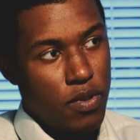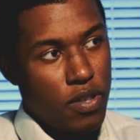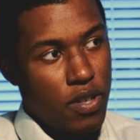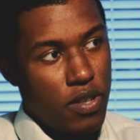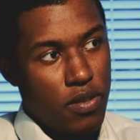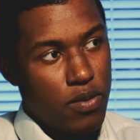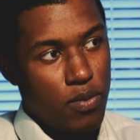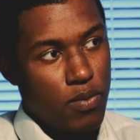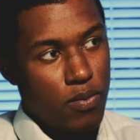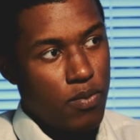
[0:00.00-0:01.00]
more
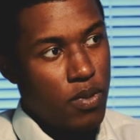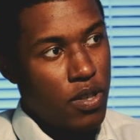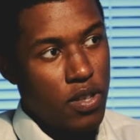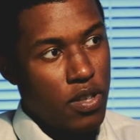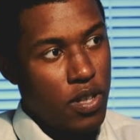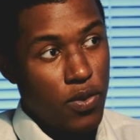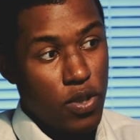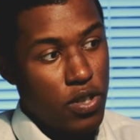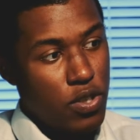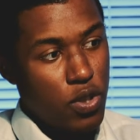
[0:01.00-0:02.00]

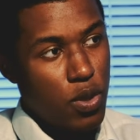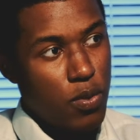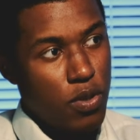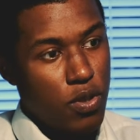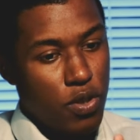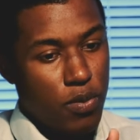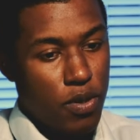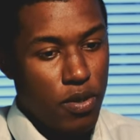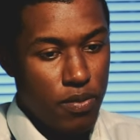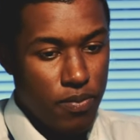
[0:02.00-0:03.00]
political, more
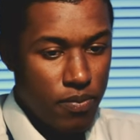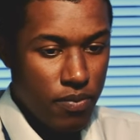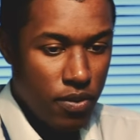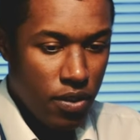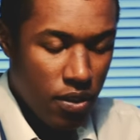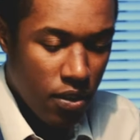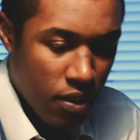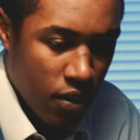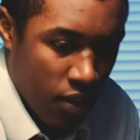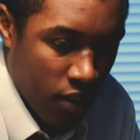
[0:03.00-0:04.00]
to do with the.
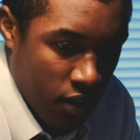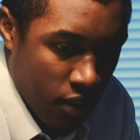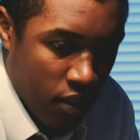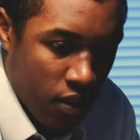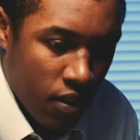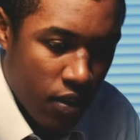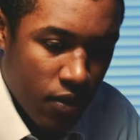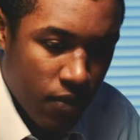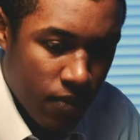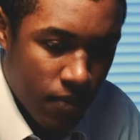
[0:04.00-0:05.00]
So
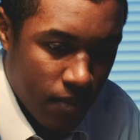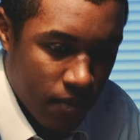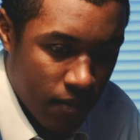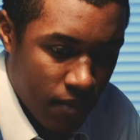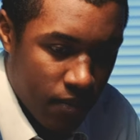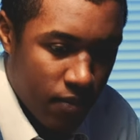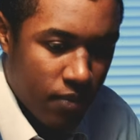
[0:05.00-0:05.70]
this is for